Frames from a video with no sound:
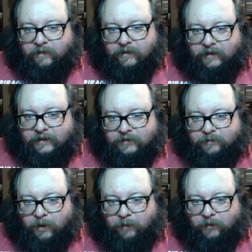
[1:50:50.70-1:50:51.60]
Is
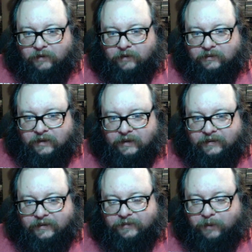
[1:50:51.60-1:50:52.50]
Popo on the line?
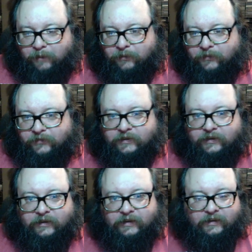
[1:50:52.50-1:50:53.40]
Yes, Popo is
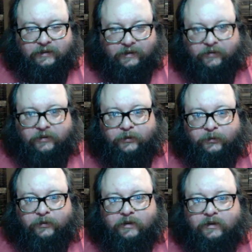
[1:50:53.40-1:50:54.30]
here. He can hear
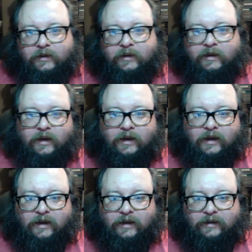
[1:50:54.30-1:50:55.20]
you.
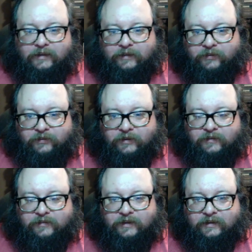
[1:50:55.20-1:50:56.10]
If you need to
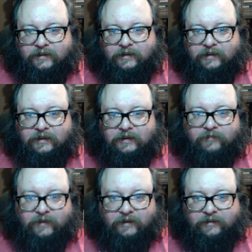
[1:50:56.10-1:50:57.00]
send any
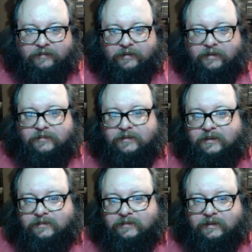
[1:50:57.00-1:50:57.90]

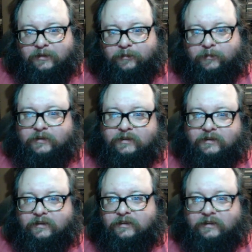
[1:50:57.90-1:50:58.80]
e-Valentines to him,
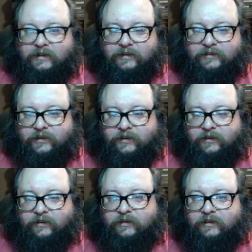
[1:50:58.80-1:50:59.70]
he's
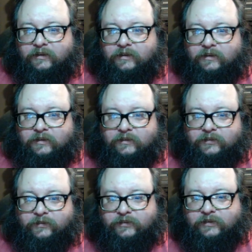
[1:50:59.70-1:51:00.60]
here to
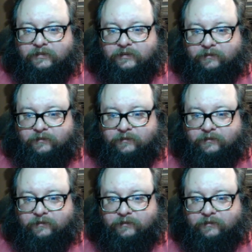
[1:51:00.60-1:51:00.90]
receive them.